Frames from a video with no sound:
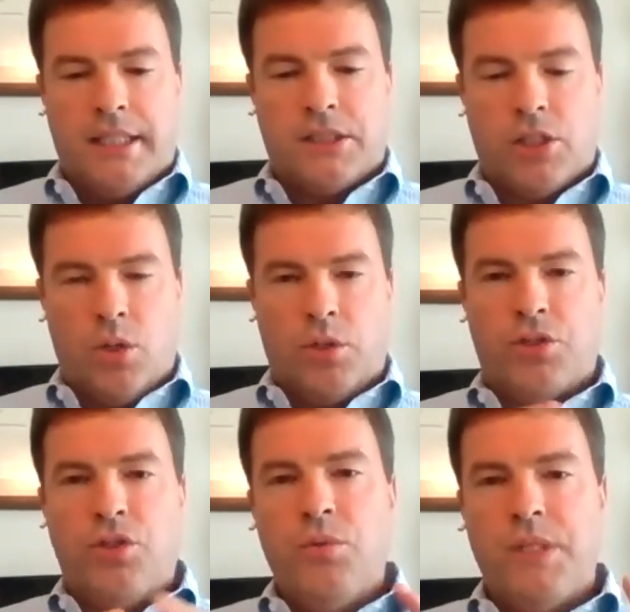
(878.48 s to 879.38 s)
And so
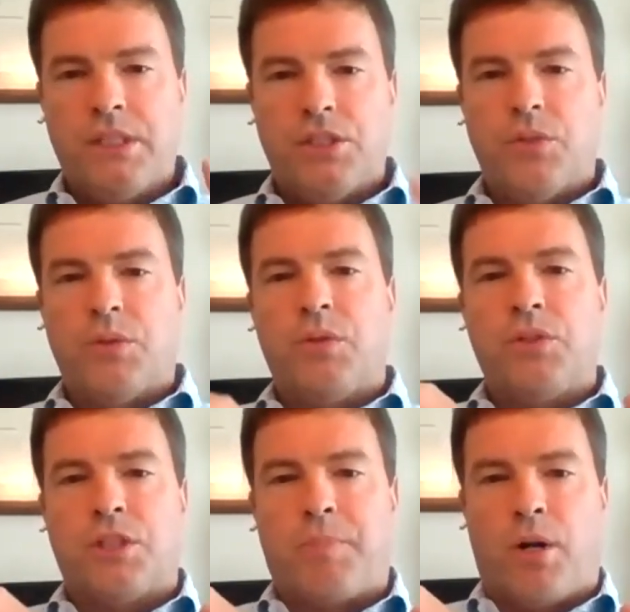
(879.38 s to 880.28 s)
there's two reasons you would
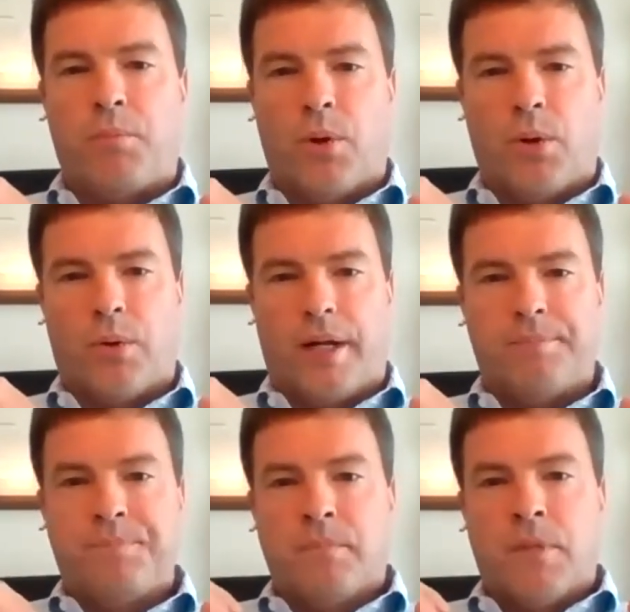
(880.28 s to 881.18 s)
use a sparing
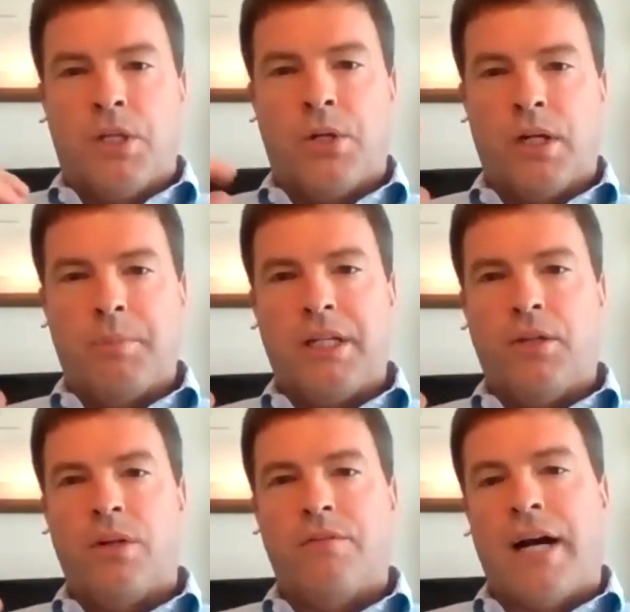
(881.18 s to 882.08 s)
program. You're going to be
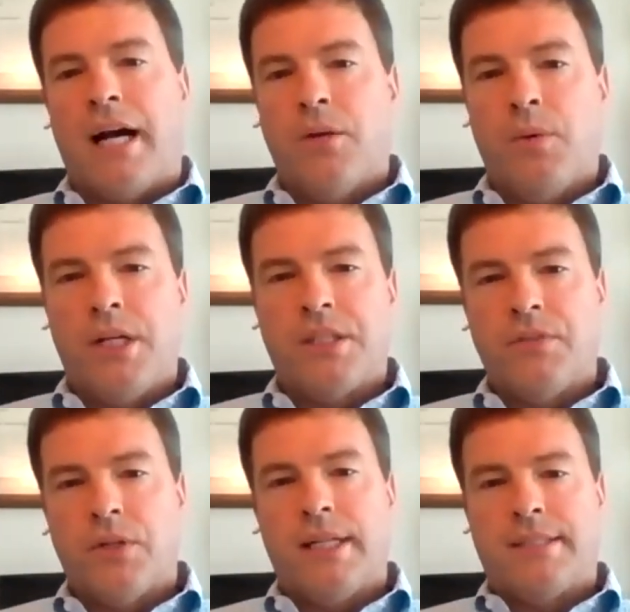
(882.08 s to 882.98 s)
doing
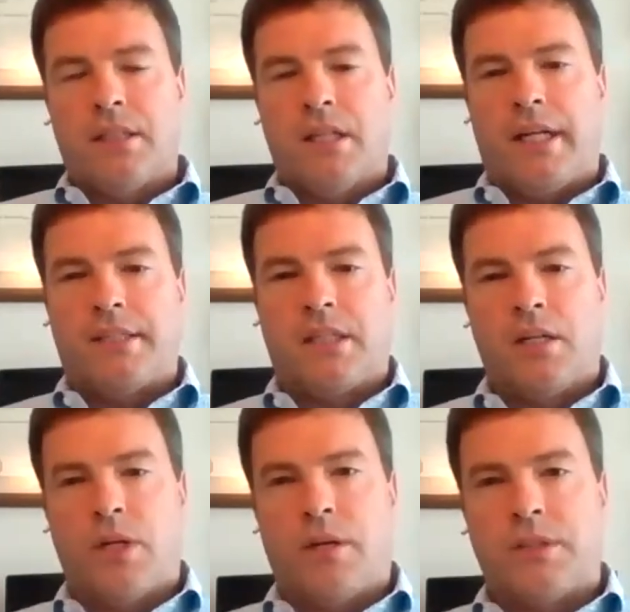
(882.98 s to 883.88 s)
evaluation of your SLAs,
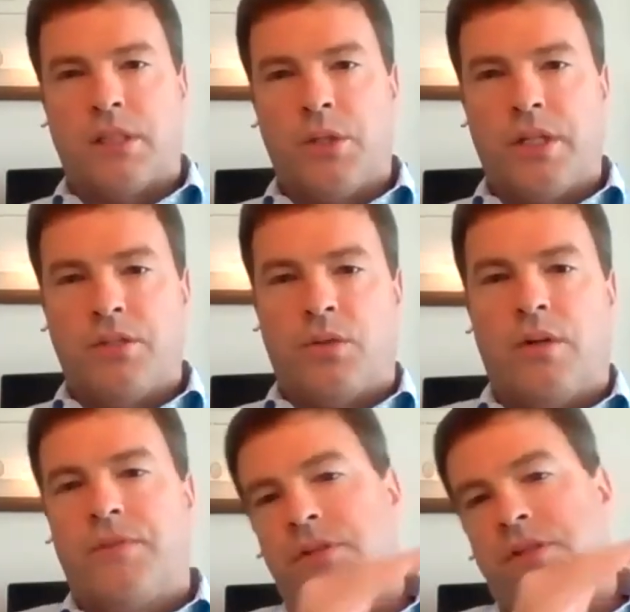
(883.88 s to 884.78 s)
kind of what I was alluding
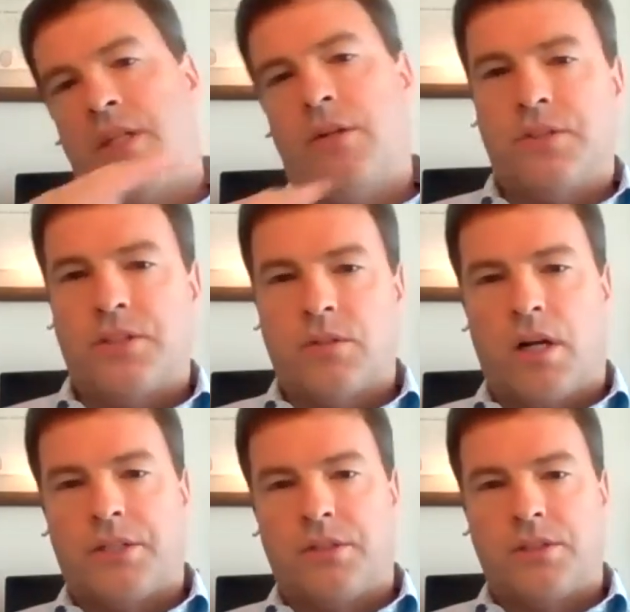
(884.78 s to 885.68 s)
to, of your tiered
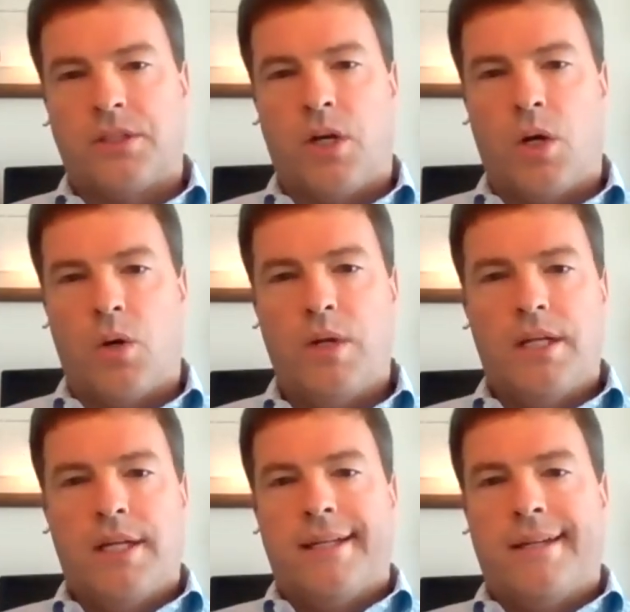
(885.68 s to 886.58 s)
structure. So,
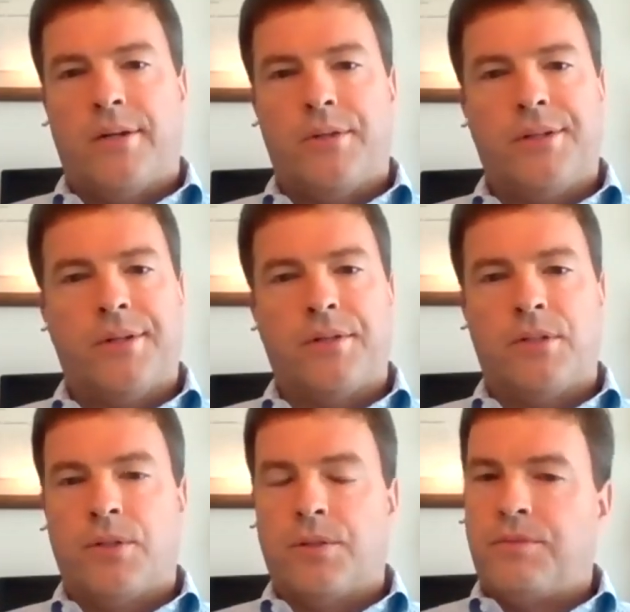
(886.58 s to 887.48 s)

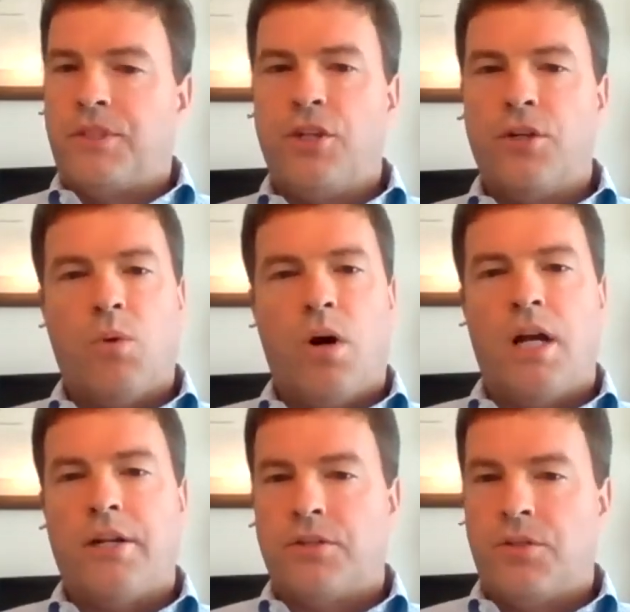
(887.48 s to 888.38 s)
your tier
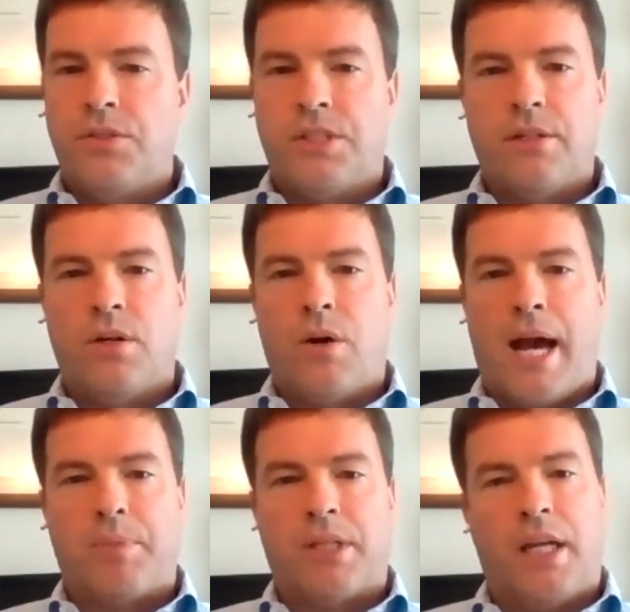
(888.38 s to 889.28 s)
1 or
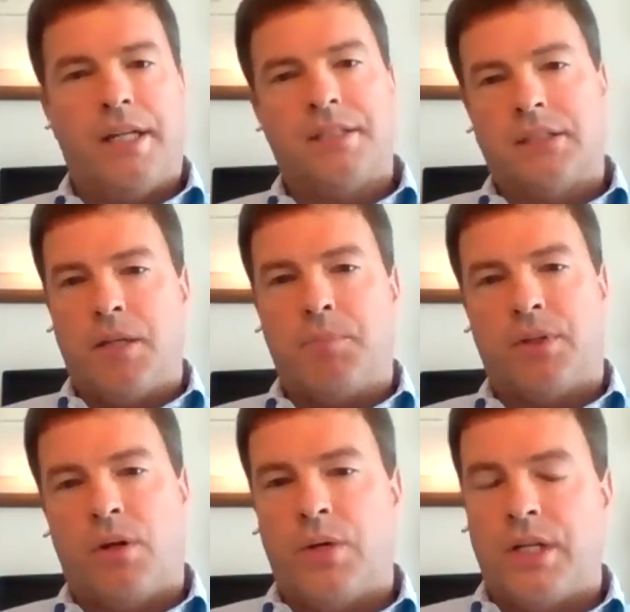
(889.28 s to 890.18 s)
2.0 applications
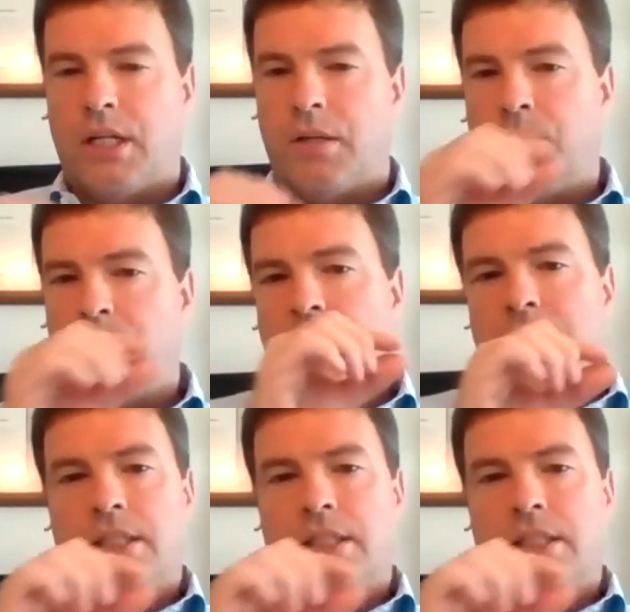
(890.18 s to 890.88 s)
keep with OEM.